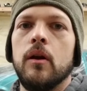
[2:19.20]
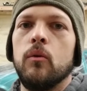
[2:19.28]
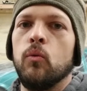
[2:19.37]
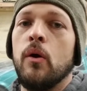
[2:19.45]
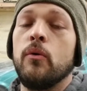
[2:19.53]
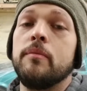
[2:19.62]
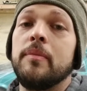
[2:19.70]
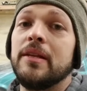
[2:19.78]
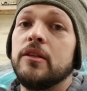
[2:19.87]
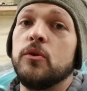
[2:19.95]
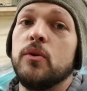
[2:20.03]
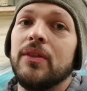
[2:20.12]
what we've
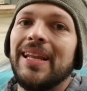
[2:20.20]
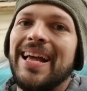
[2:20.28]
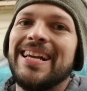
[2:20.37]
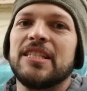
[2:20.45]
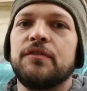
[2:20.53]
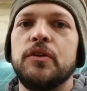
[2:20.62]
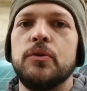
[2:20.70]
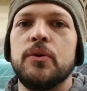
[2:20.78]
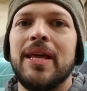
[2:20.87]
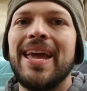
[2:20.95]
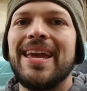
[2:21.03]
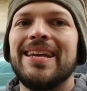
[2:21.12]
been doing the last few
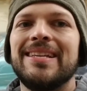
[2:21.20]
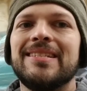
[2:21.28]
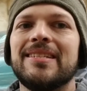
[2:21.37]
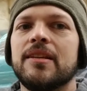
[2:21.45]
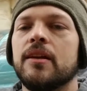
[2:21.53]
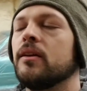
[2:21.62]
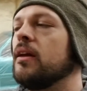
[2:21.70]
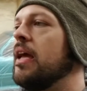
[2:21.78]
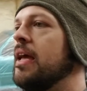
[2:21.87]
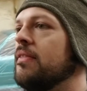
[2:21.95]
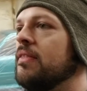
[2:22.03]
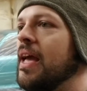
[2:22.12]
days,
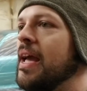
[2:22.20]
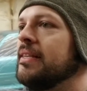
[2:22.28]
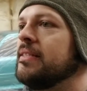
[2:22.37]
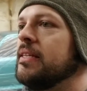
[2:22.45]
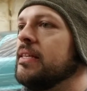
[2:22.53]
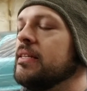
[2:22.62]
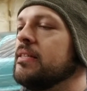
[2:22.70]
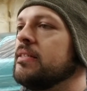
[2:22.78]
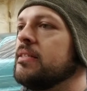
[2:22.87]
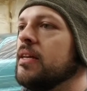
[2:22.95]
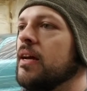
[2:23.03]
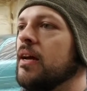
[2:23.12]
and that
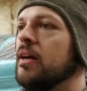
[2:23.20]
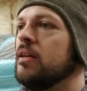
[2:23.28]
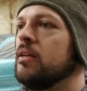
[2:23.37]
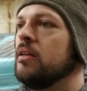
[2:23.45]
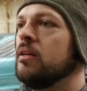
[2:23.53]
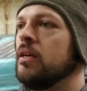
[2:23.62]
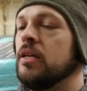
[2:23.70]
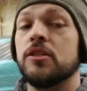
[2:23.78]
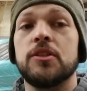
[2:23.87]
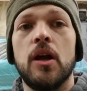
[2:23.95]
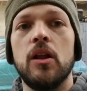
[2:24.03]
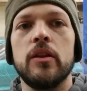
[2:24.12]
is
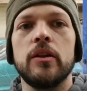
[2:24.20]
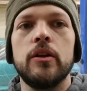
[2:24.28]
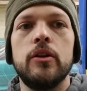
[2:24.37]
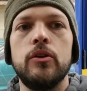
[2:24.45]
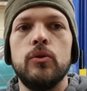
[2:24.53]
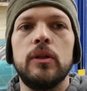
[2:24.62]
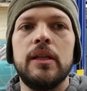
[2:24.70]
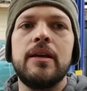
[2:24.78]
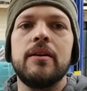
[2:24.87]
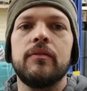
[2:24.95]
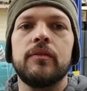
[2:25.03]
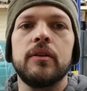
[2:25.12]
installing a new
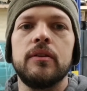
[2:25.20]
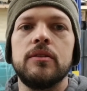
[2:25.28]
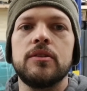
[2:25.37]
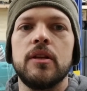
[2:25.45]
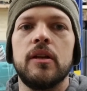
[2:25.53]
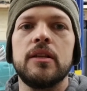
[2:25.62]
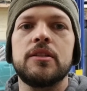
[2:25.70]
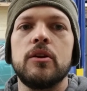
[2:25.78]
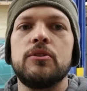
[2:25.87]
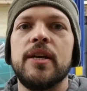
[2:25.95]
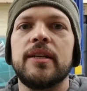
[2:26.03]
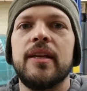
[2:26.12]
lift. So let's go
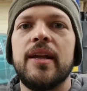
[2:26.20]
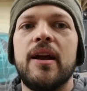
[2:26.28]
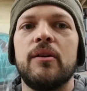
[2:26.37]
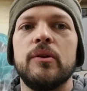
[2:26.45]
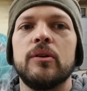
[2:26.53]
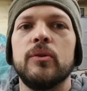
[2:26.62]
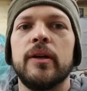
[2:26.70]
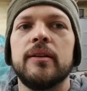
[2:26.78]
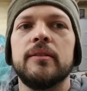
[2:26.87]
check that out real quick.